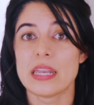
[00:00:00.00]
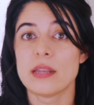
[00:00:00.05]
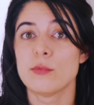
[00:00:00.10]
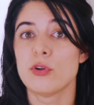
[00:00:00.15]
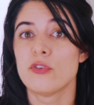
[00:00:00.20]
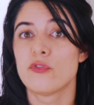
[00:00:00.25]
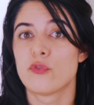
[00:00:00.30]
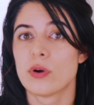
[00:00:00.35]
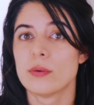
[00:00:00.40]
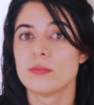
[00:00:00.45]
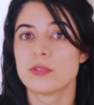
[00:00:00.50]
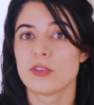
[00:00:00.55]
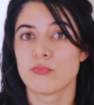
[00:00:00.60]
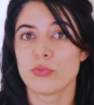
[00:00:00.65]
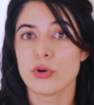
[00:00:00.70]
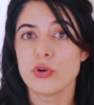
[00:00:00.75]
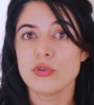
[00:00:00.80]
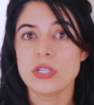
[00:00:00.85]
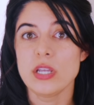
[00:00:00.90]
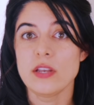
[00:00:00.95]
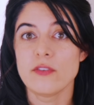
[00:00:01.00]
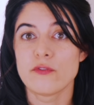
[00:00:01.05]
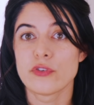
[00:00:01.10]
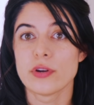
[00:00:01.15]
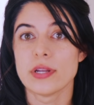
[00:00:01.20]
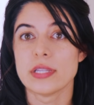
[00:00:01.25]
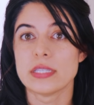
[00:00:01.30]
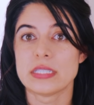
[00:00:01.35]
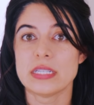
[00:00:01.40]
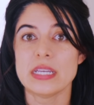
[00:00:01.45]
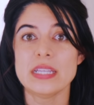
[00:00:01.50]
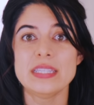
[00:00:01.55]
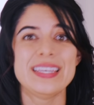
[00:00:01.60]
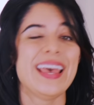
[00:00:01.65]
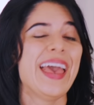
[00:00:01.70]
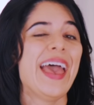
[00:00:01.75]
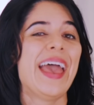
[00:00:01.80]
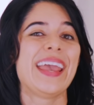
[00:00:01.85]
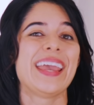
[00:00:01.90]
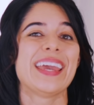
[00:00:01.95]
animal forms of protein, for
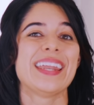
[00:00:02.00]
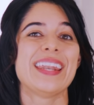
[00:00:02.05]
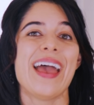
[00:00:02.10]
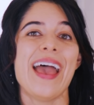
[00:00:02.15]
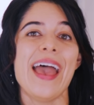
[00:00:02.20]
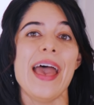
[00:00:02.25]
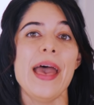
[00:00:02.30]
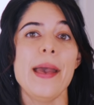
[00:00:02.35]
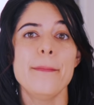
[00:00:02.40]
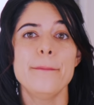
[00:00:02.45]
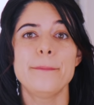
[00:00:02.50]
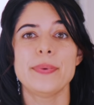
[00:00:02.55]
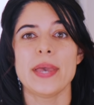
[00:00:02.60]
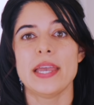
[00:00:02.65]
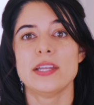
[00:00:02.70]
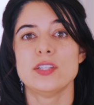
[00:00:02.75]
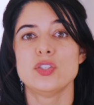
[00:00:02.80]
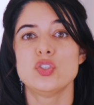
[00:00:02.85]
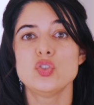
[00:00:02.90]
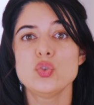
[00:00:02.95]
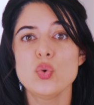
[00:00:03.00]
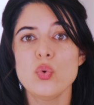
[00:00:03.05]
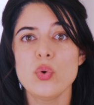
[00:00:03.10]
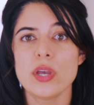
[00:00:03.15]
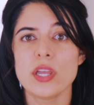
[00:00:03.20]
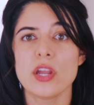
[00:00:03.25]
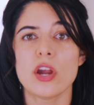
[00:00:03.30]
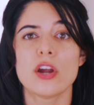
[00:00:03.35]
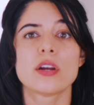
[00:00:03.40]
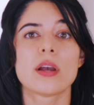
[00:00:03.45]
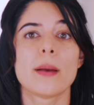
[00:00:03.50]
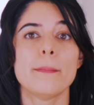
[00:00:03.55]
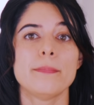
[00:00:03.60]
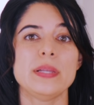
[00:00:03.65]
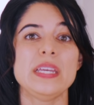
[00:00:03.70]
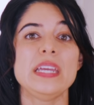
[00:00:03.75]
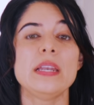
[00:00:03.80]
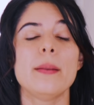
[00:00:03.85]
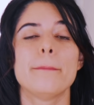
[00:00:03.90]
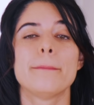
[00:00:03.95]
instance, and hemp and soy are
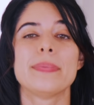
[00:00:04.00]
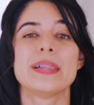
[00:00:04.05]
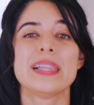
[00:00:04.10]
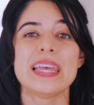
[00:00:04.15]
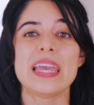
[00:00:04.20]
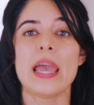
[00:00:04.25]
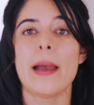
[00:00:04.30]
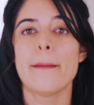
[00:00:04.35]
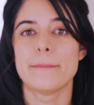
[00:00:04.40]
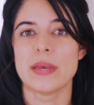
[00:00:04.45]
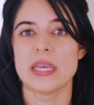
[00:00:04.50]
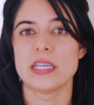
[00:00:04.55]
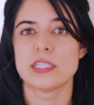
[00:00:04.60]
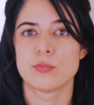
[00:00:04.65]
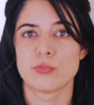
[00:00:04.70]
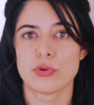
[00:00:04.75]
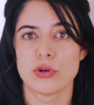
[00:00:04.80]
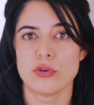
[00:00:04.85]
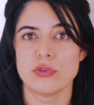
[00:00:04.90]
complete plant-based